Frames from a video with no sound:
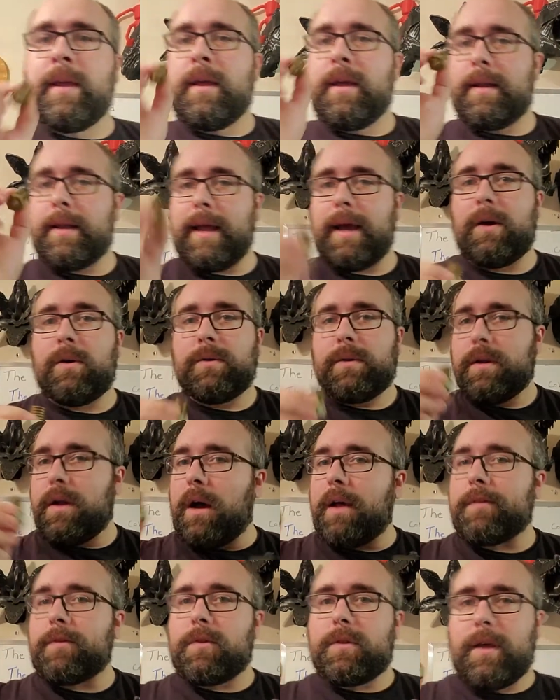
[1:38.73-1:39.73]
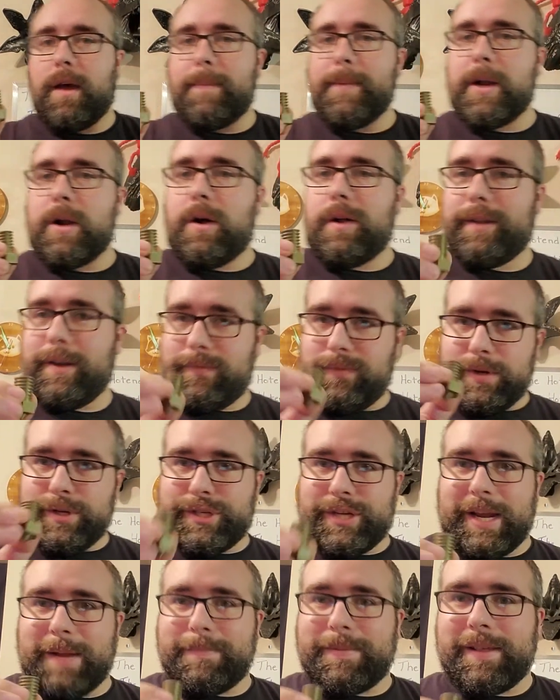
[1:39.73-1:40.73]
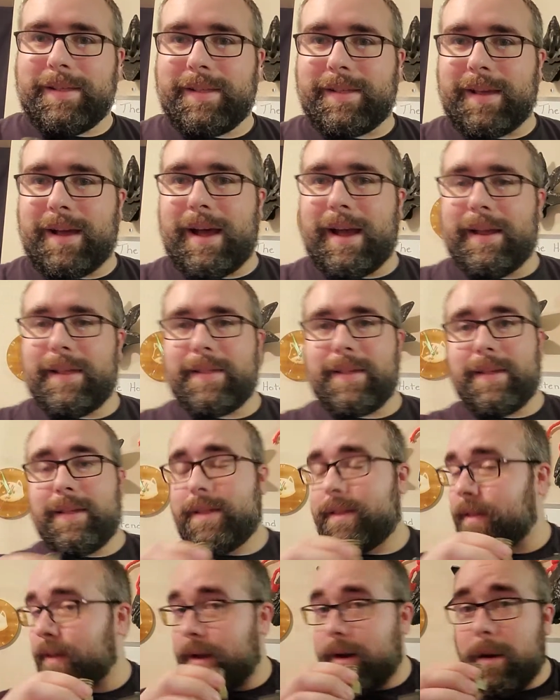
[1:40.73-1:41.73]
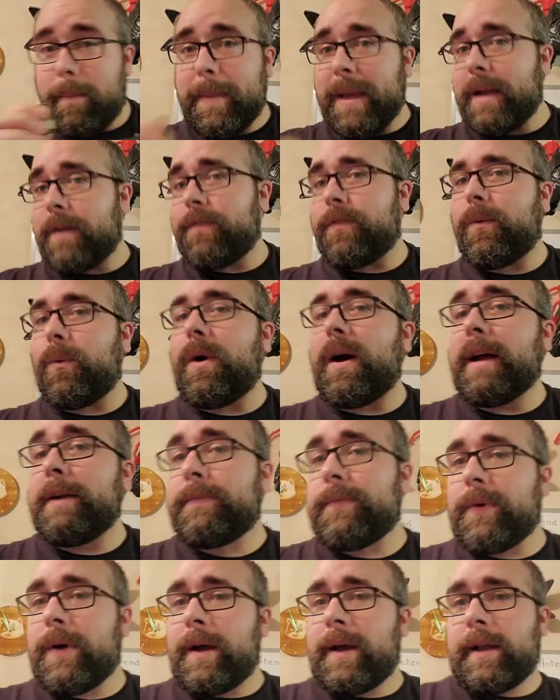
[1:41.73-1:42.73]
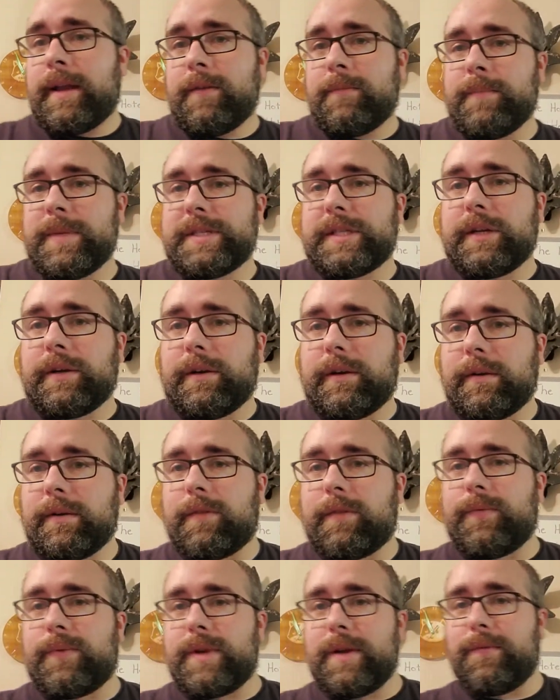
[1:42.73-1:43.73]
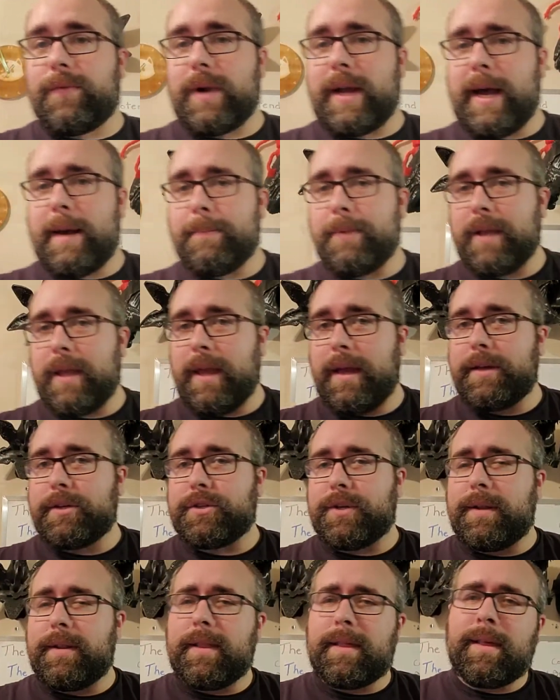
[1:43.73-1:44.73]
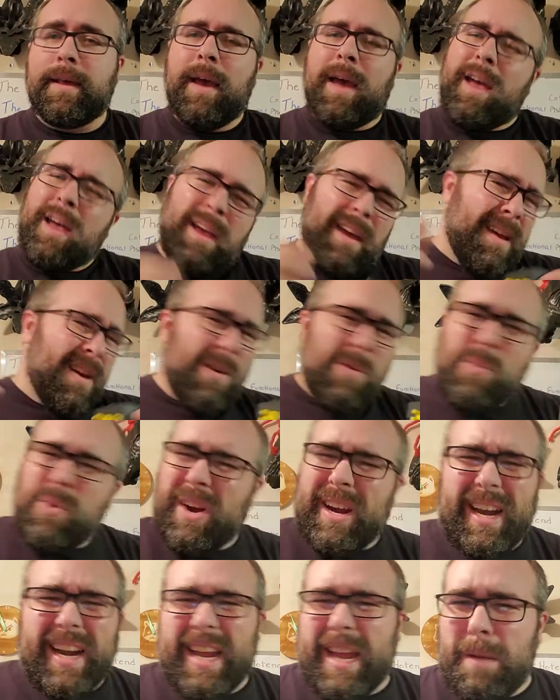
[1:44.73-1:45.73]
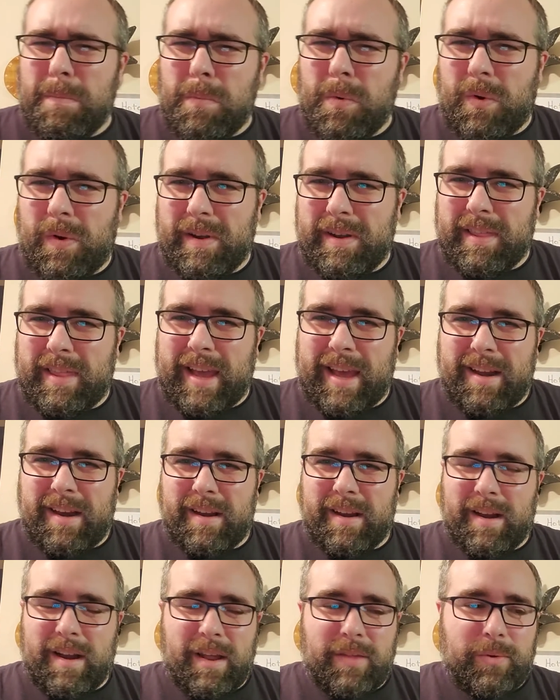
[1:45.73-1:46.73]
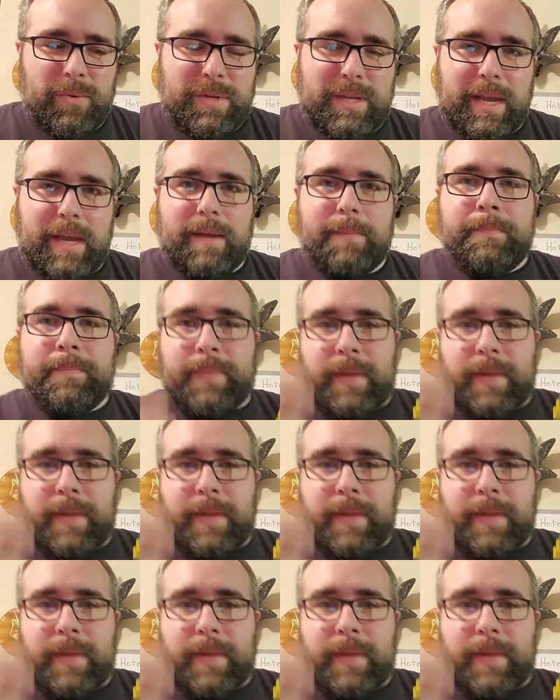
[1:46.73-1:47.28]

Now, nozzles come in all different shapes and sizes and are made of a wide variety of materials for different applications. We're going to get more into that on another day.